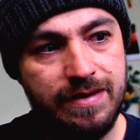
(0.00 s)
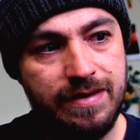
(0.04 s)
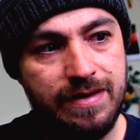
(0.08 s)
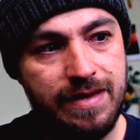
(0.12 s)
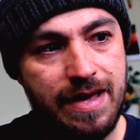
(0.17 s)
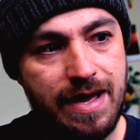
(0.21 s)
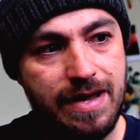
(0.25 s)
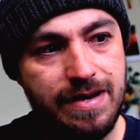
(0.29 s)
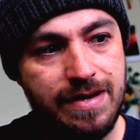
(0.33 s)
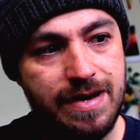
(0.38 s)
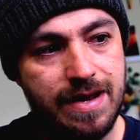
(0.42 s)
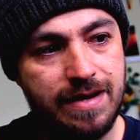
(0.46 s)

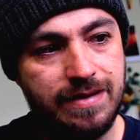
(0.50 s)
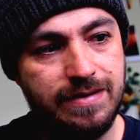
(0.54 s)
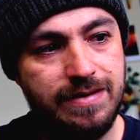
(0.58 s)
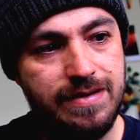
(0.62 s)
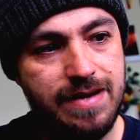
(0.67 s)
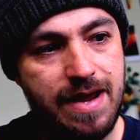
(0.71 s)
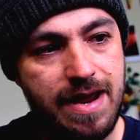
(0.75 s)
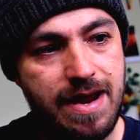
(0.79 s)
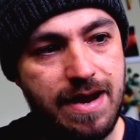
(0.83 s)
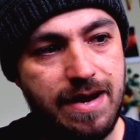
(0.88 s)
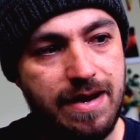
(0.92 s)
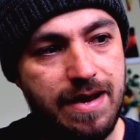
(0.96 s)
that next
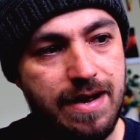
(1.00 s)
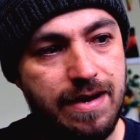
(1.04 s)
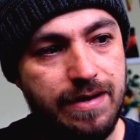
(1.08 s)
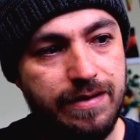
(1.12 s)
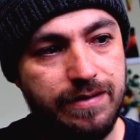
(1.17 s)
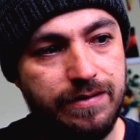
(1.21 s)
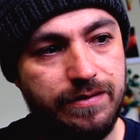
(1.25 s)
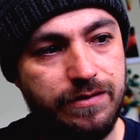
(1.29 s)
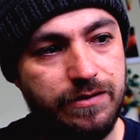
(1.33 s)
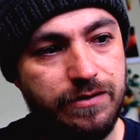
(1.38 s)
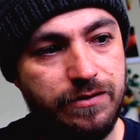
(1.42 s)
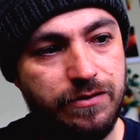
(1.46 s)
day,
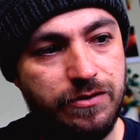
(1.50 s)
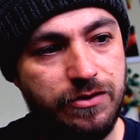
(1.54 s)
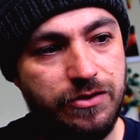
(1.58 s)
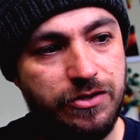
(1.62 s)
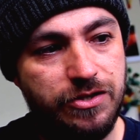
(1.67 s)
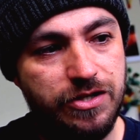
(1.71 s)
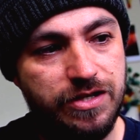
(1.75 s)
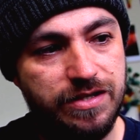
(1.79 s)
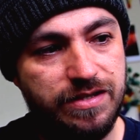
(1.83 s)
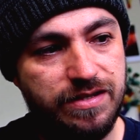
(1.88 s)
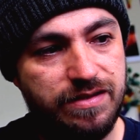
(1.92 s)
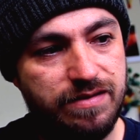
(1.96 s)
I
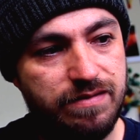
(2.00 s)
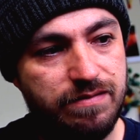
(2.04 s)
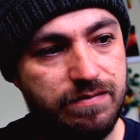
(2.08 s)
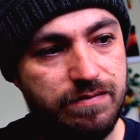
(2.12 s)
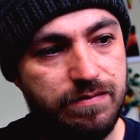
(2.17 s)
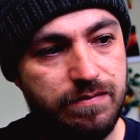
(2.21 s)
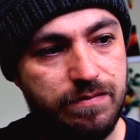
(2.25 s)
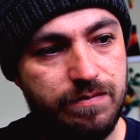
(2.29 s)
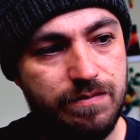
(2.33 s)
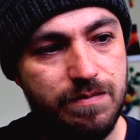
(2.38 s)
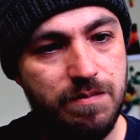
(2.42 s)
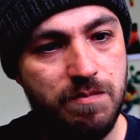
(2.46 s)
just
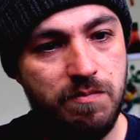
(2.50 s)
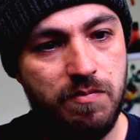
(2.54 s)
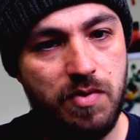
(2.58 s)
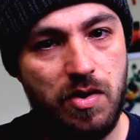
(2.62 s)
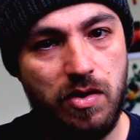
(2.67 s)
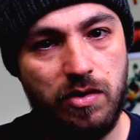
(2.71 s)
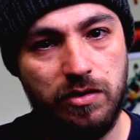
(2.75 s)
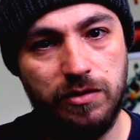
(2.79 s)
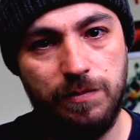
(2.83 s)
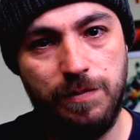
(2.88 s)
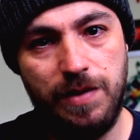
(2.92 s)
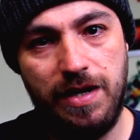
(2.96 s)

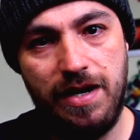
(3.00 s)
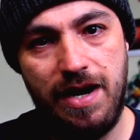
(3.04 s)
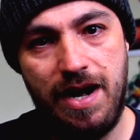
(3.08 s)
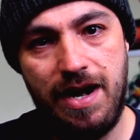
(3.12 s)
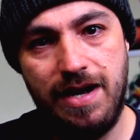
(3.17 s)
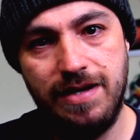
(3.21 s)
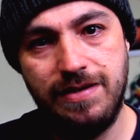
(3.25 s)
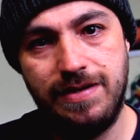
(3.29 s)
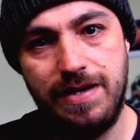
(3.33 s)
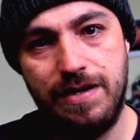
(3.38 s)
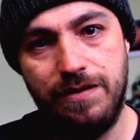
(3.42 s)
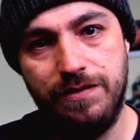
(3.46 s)
bawled my
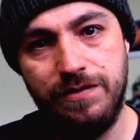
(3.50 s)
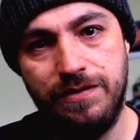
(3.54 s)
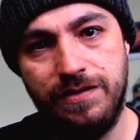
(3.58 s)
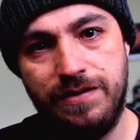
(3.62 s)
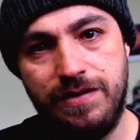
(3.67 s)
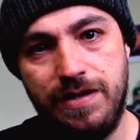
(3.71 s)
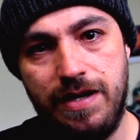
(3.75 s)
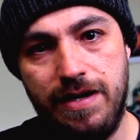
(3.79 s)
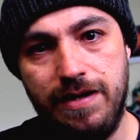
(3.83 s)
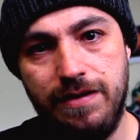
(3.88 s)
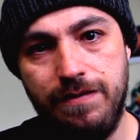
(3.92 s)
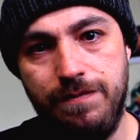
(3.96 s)
eyes out
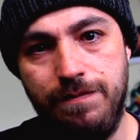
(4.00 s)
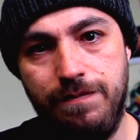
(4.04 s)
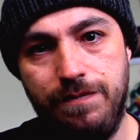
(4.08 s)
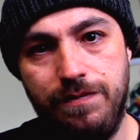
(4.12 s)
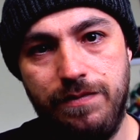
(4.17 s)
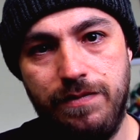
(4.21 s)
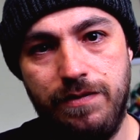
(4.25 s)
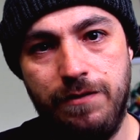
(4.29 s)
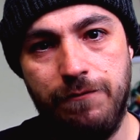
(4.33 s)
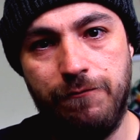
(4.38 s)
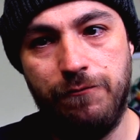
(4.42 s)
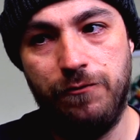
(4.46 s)
inside
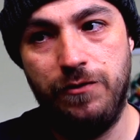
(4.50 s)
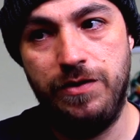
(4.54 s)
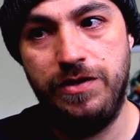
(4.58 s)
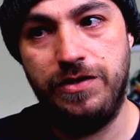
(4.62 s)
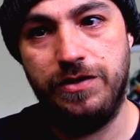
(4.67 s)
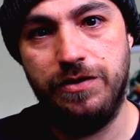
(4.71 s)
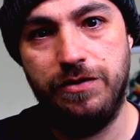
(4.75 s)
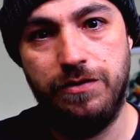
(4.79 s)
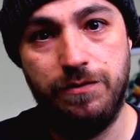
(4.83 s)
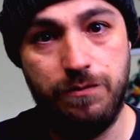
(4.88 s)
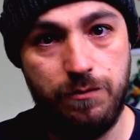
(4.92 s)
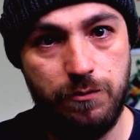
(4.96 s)
the
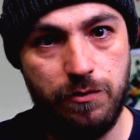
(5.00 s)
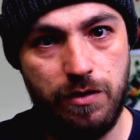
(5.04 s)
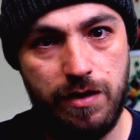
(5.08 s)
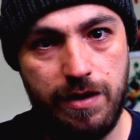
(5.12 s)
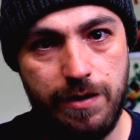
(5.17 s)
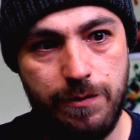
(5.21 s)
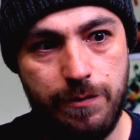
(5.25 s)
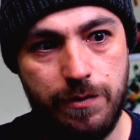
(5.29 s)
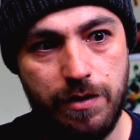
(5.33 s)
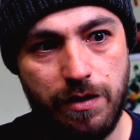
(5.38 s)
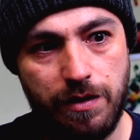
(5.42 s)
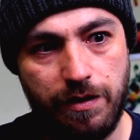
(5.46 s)
freezer where
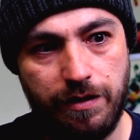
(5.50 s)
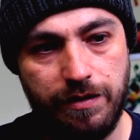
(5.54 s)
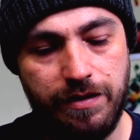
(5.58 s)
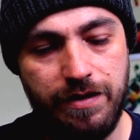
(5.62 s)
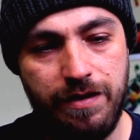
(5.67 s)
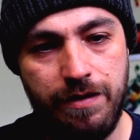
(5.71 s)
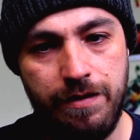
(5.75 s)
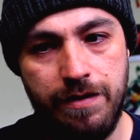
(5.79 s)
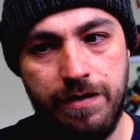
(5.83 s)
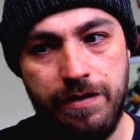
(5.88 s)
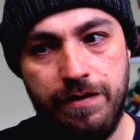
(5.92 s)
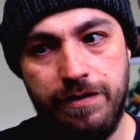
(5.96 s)
I worked,
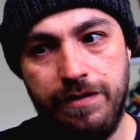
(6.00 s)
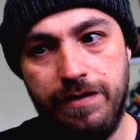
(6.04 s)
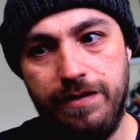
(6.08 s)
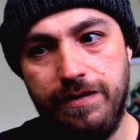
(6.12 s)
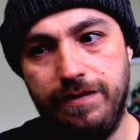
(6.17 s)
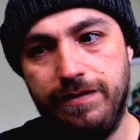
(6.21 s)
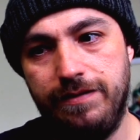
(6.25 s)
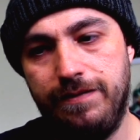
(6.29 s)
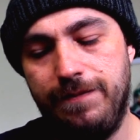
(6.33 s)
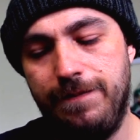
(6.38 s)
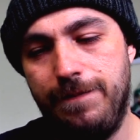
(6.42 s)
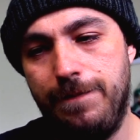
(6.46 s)
you know, and
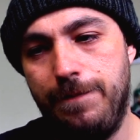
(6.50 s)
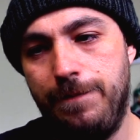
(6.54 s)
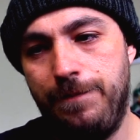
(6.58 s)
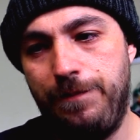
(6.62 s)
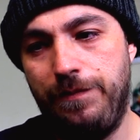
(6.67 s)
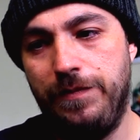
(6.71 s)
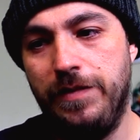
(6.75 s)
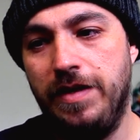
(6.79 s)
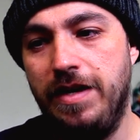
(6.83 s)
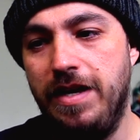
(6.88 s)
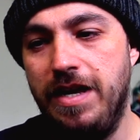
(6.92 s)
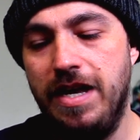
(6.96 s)

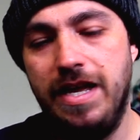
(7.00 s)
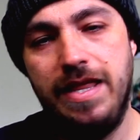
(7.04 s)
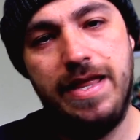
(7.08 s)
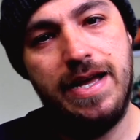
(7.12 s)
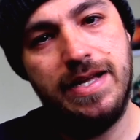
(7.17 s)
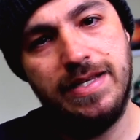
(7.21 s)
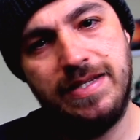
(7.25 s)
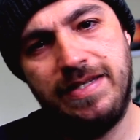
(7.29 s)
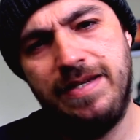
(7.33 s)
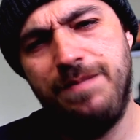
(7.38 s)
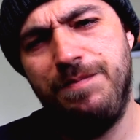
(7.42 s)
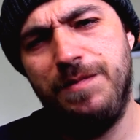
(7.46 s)

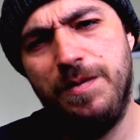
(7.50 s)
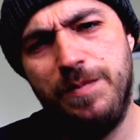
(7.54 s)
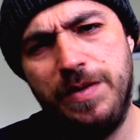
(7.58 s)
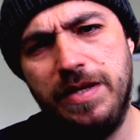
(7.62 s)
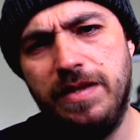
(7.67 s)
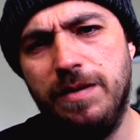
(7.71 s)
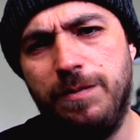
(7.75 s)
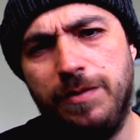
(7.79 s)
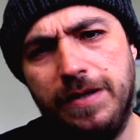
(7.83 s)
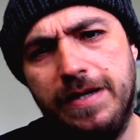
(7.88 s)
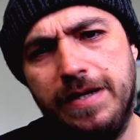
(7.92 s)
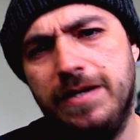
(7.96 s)
that seemed to be
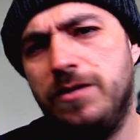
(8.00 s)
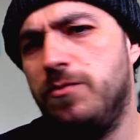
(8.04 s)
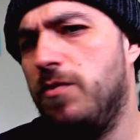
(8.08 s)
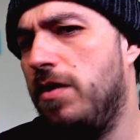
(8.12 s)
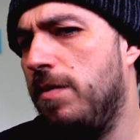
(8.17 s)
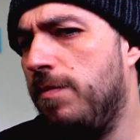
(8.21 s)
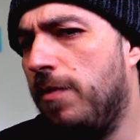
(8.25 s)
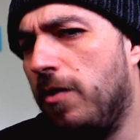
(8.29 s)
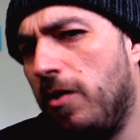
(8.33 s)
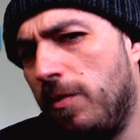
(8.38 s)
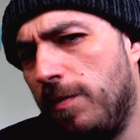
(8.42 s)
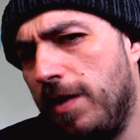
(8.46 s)
the place where
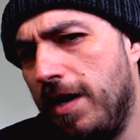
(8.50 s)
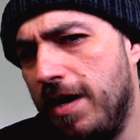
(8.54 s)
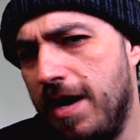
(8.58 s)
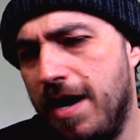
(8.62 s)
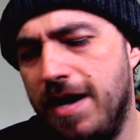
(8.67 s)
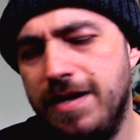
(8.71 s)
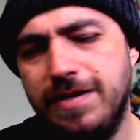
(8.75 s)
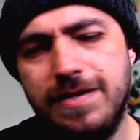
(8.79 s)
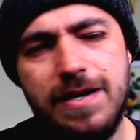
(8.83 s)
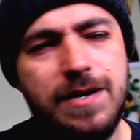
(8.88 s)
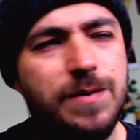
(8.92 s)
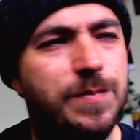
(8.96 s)
I bawled my
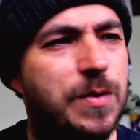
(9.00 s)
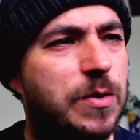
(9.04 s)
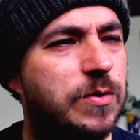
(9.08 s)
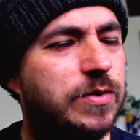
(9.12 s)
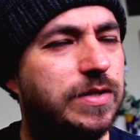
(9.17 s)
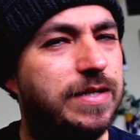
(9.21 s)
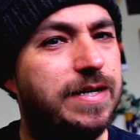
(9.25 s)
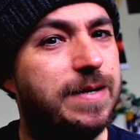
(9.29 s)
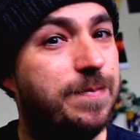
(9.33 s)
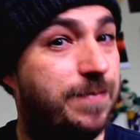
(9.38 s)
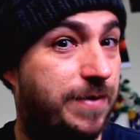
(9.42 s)
eyes out mostly,